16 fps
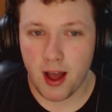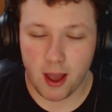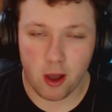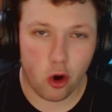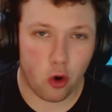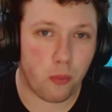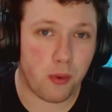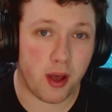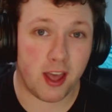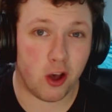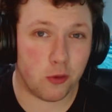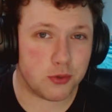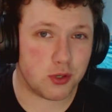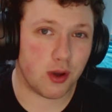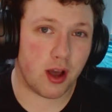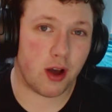I hope I
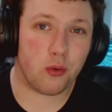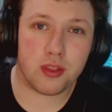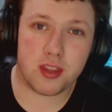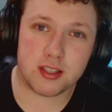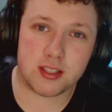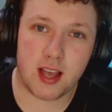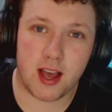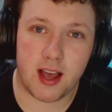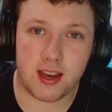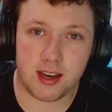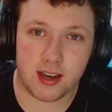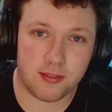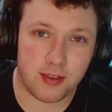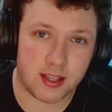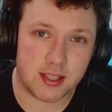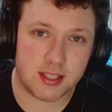helped you out with this guide,
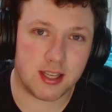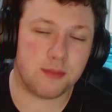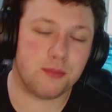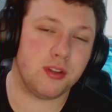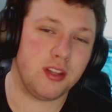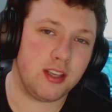and if I did,